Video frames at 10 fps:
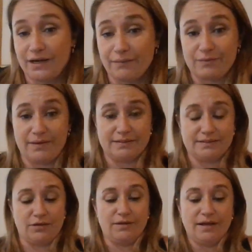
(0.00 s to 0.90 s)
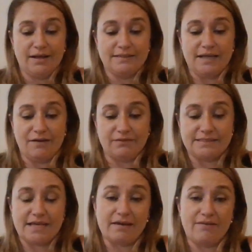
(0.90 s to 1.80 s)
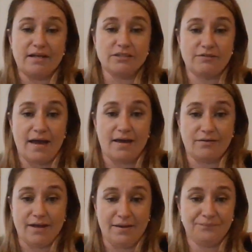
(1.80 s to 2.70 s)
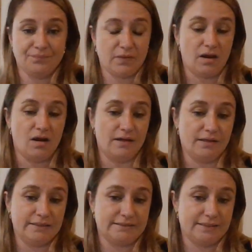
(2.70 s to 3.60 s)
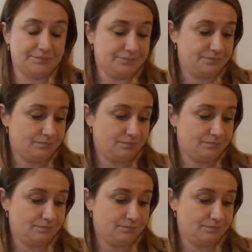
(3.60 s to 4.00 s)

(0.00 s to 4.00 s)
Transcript: reading with me. So definitely take advantage of that, okay? All right, let's see.